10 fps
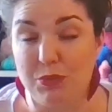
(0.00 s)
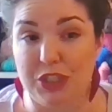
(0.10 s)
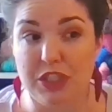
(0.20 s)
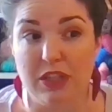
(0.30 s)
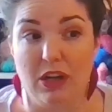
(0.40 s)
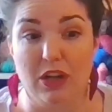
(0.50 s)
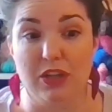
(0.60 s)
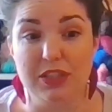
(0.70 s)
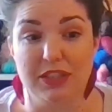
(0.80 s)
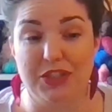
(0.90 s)
which is
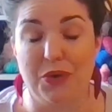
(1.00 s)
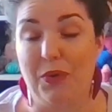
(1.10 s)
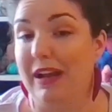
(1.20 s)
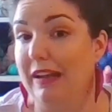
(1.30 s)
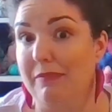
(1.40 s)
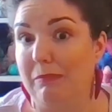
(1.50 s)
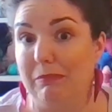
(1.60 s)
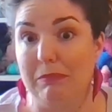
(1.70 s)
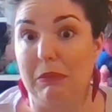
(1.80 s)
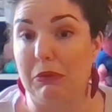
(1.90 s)
also, so
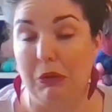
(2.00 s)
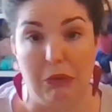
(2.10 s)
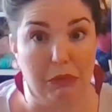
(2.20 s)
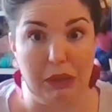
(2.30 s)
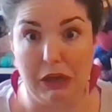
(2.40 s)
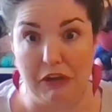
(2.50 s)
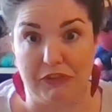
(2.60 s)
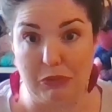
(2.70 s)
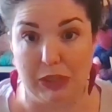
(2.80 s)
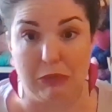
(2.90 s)
I'm totally off
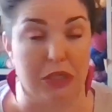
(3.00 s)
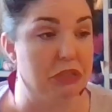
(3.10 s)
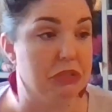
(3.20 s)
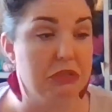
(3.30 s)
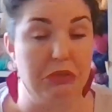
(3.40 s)
of Weight Watchers,